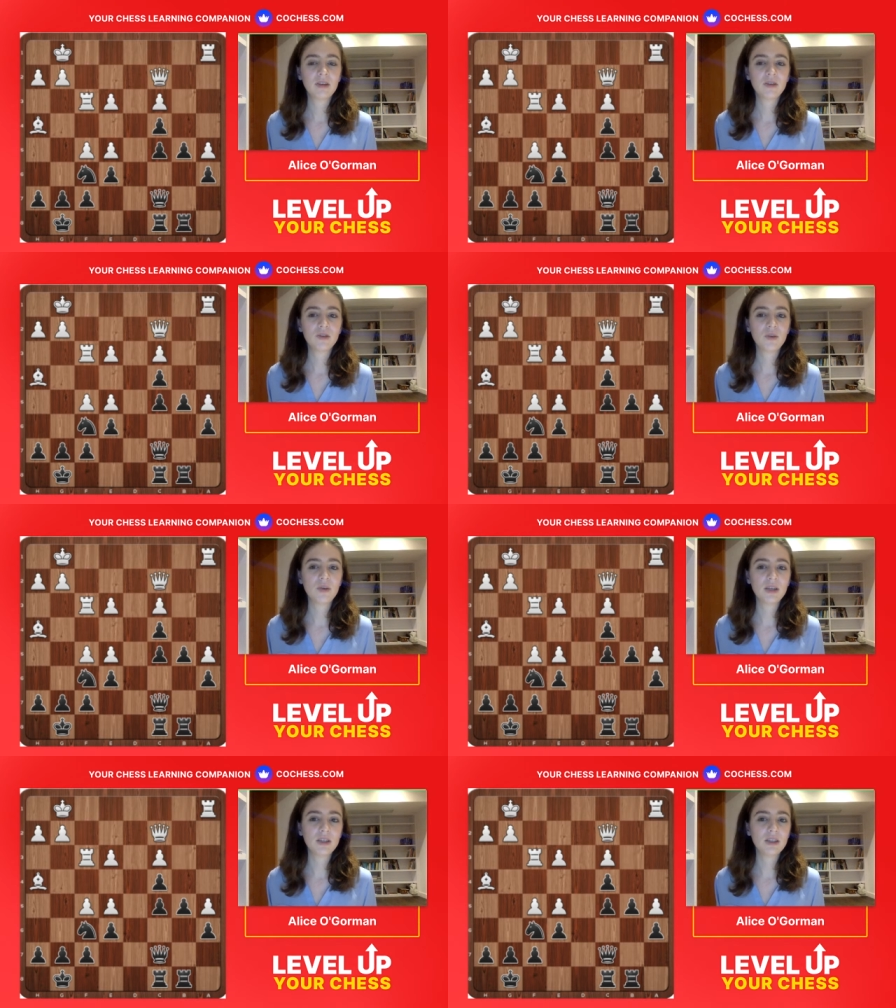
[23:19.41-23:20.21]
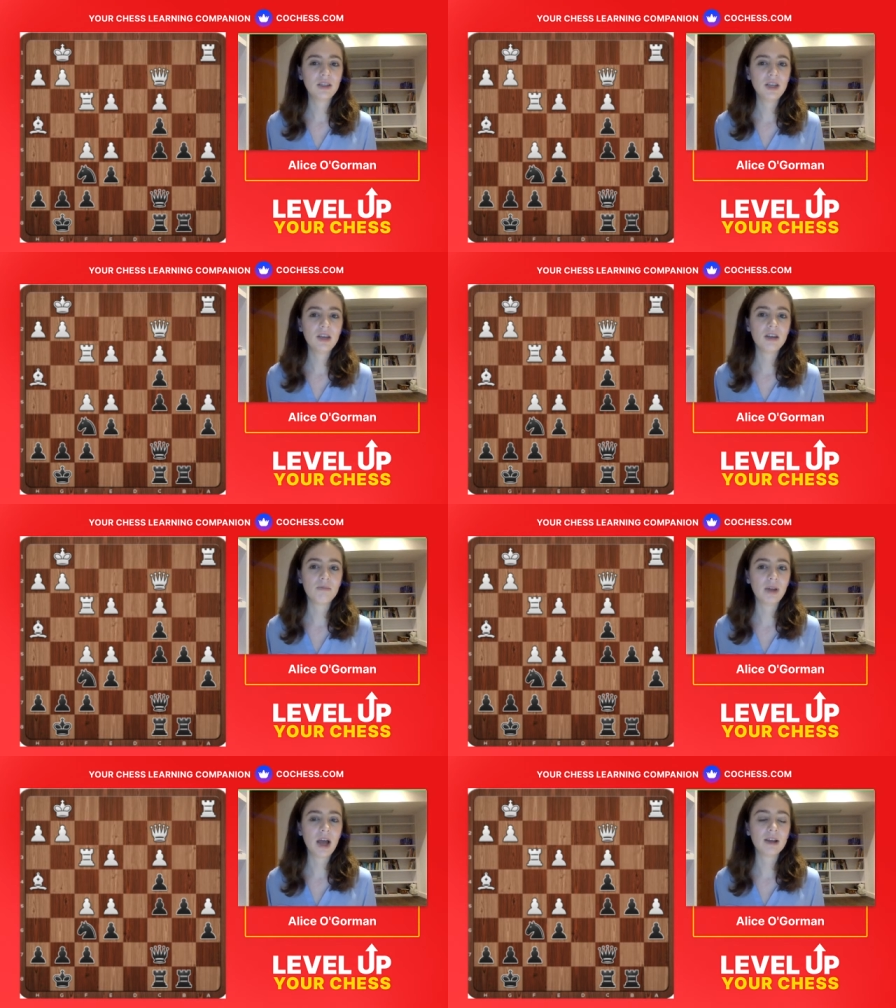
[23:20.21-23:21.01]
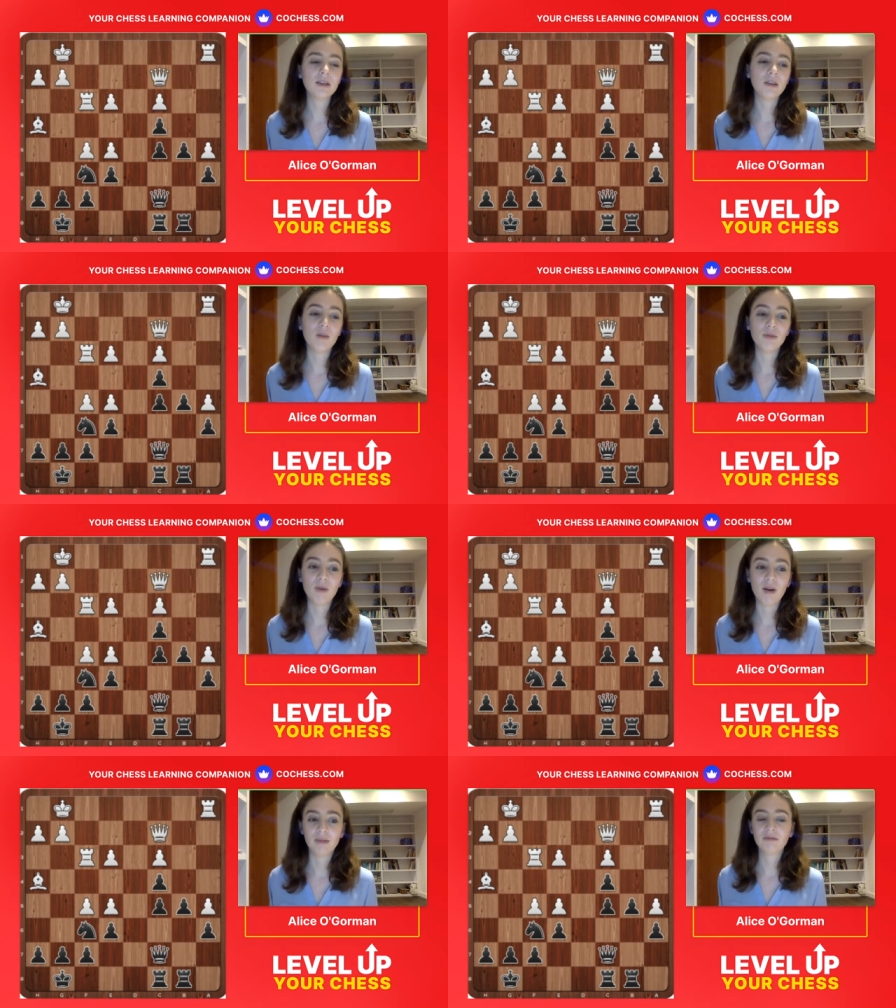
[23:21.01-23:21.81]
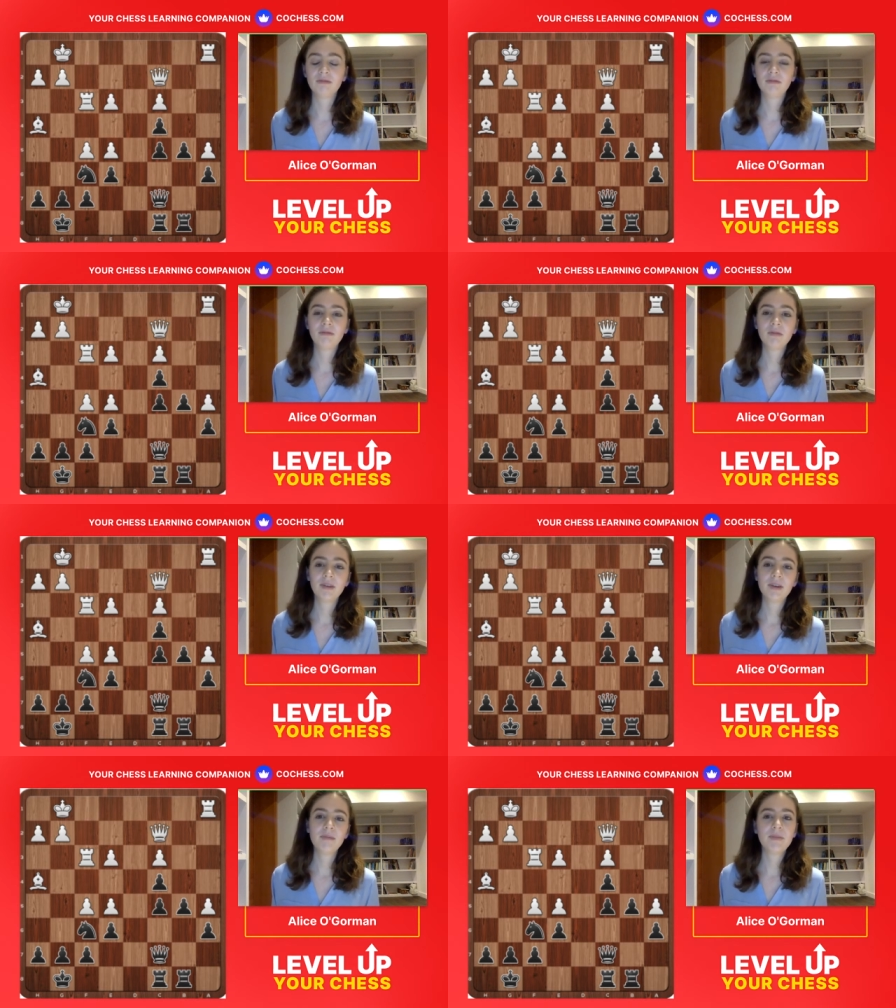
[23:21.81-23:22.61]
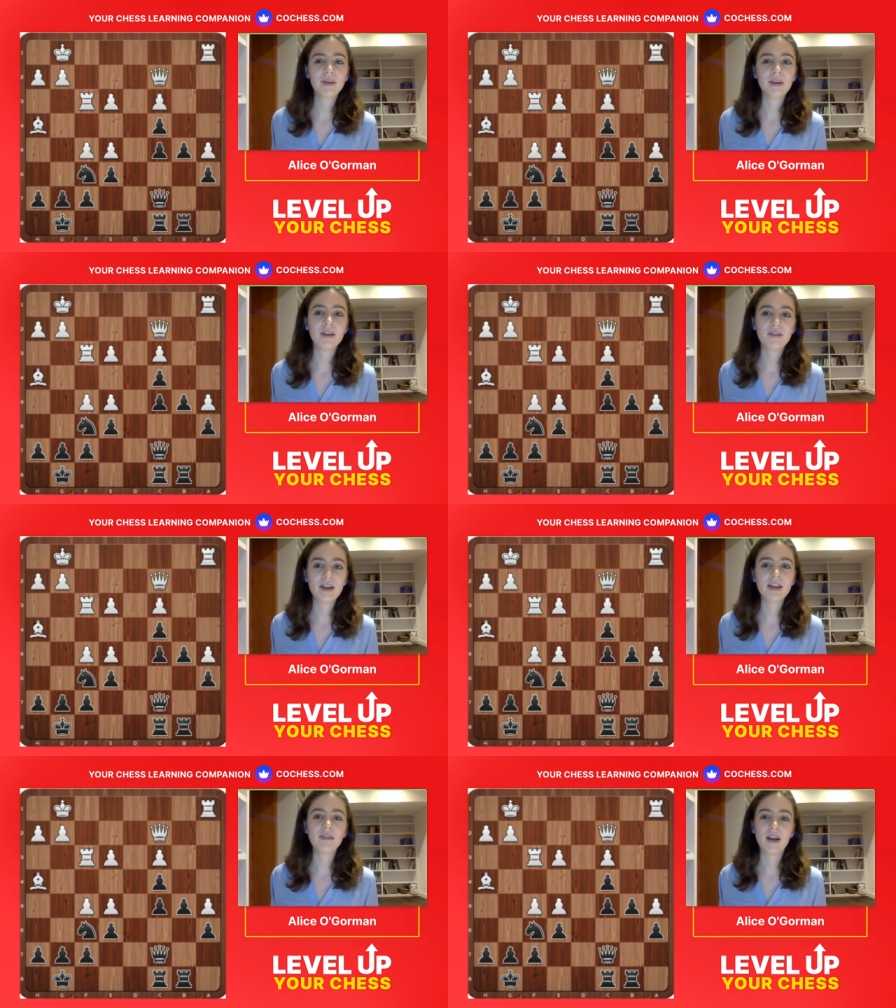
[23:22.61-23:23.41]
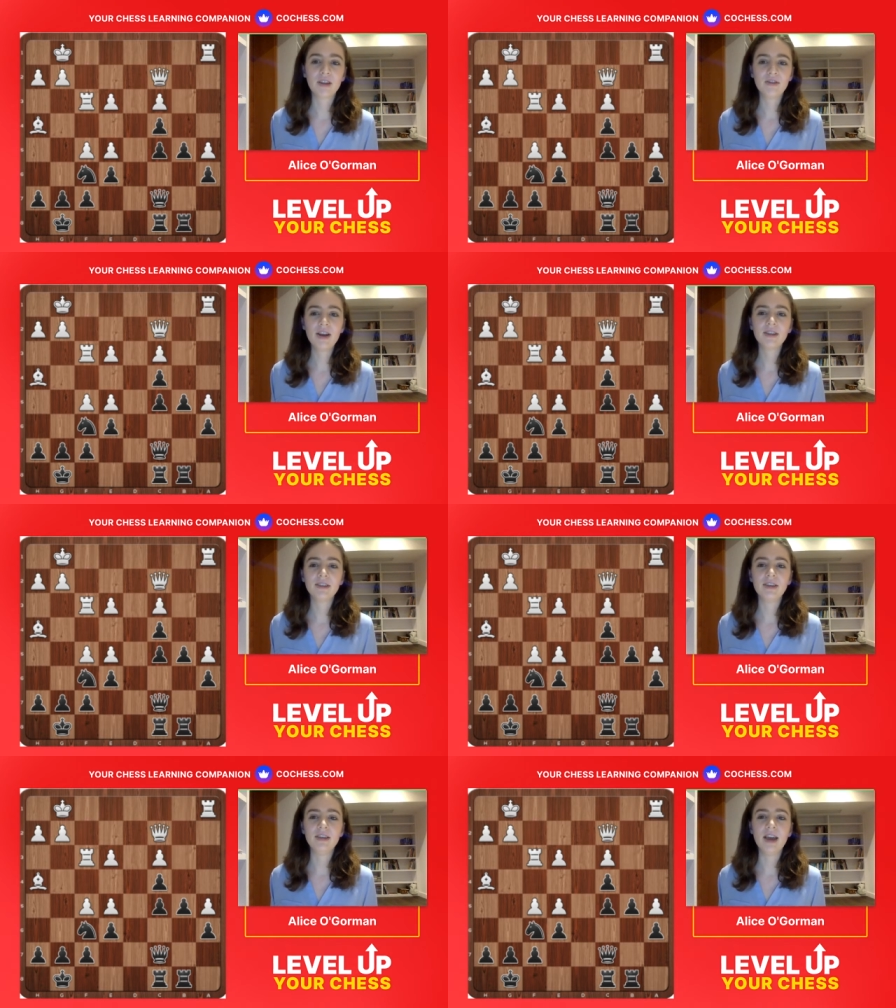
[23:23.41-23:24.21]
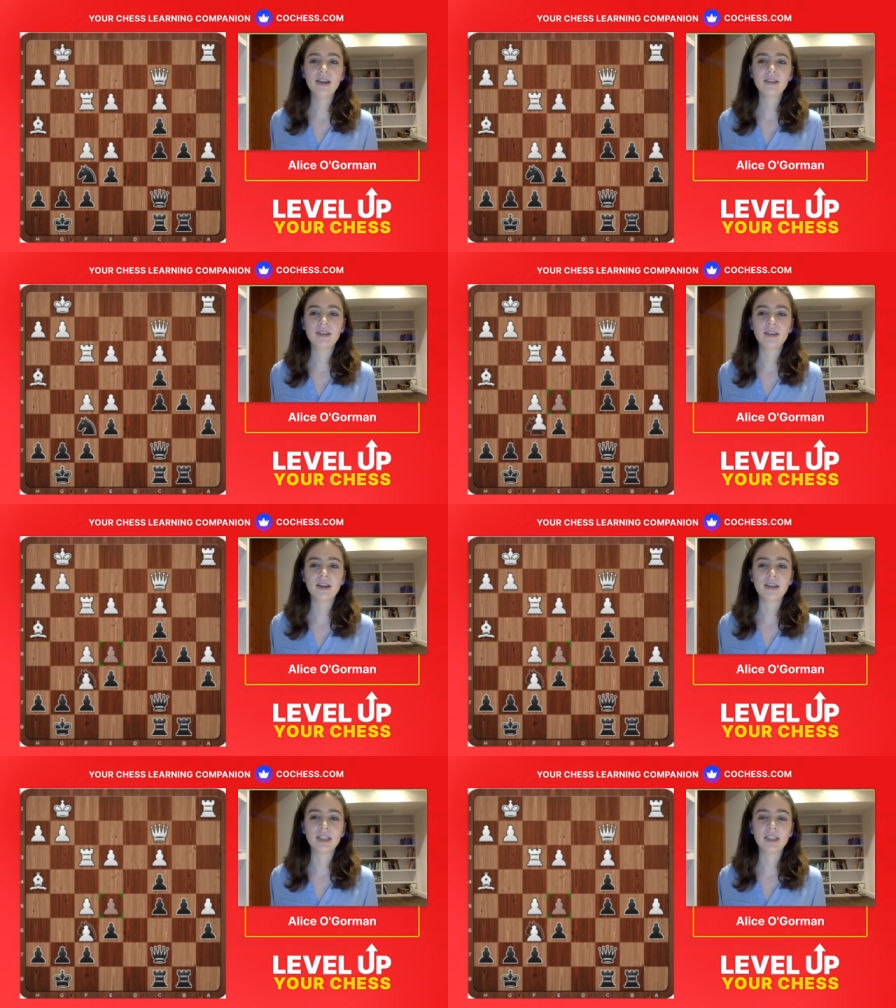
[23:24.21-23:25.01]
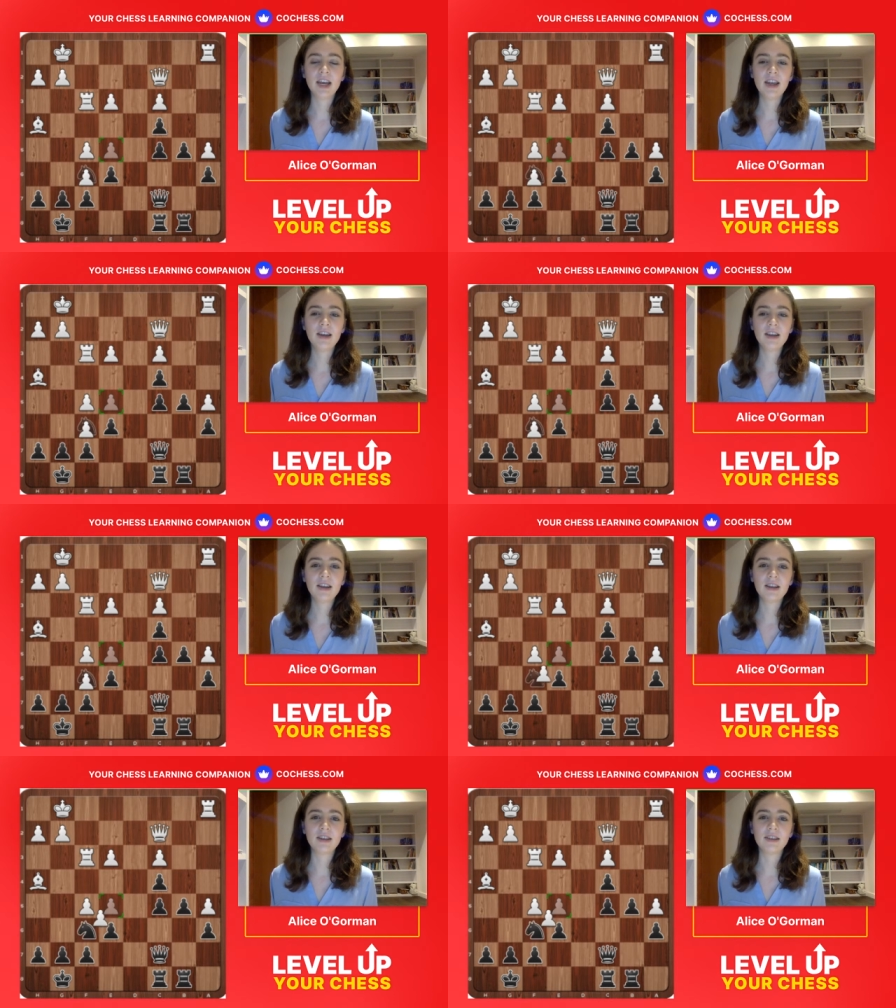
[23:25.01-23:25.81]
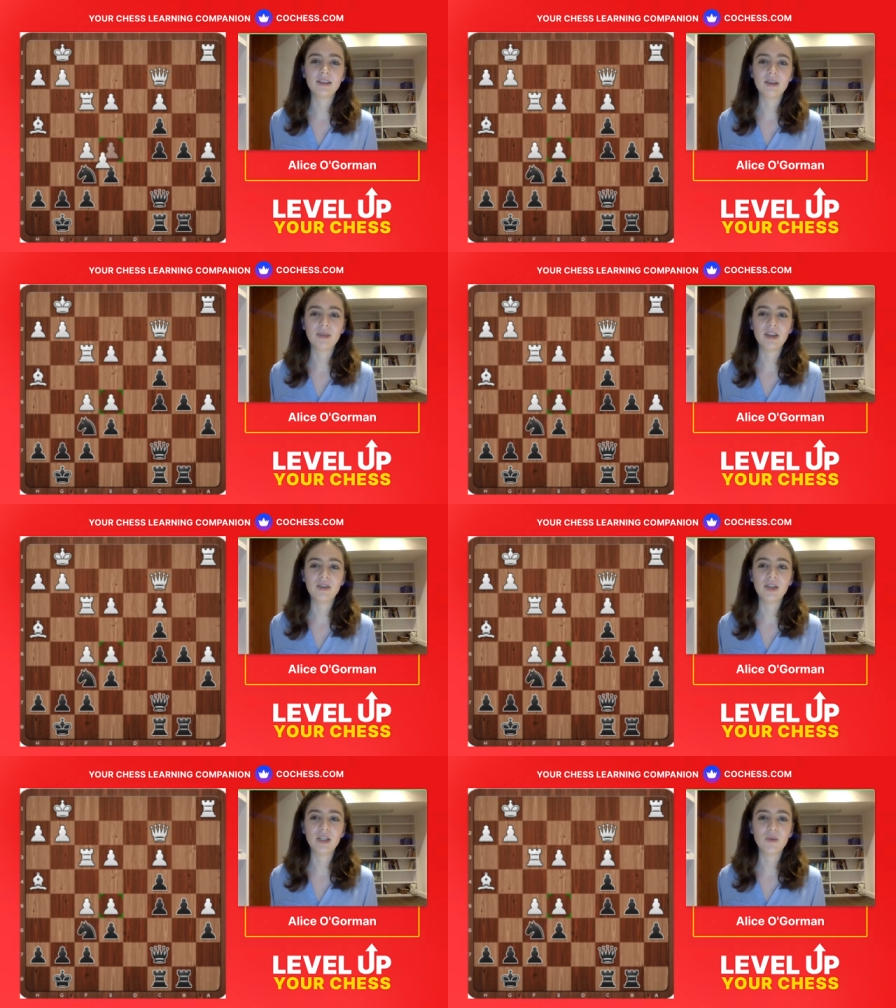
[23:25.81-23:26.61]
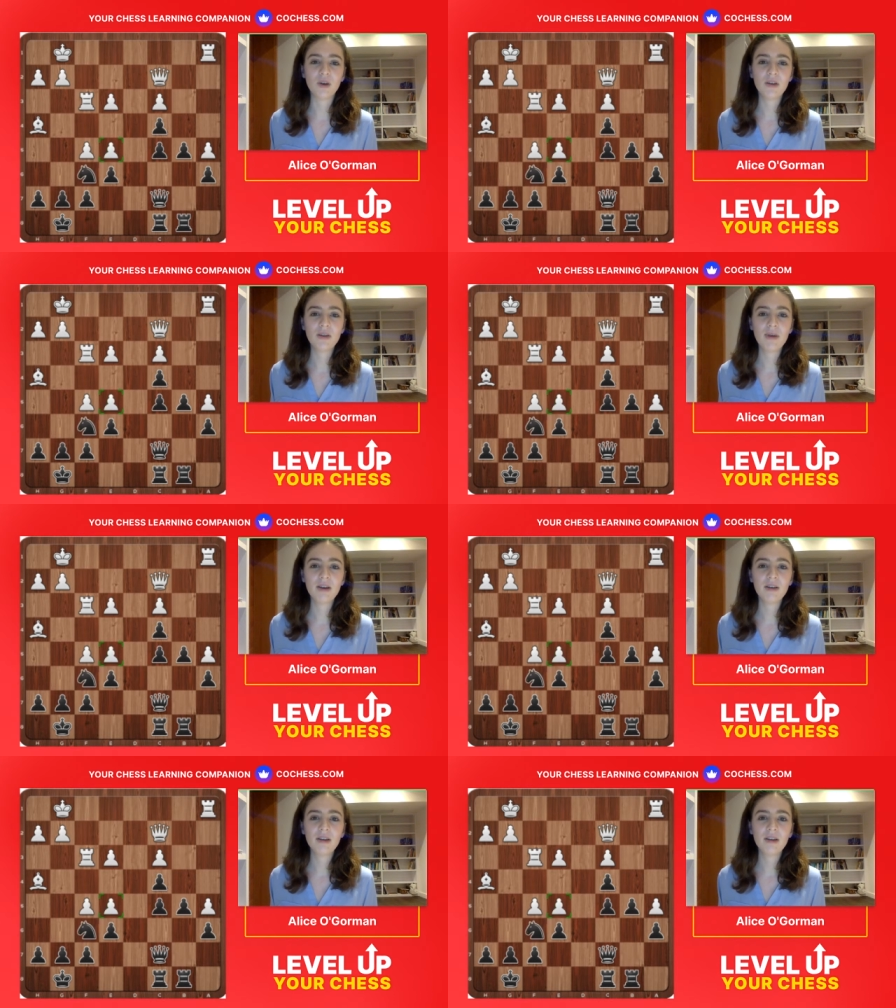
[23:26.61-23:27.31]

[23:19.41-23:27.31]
So we can see that black is up a pawn. But are there any direct threats? Yes, there is taking. This is something you need to worry about.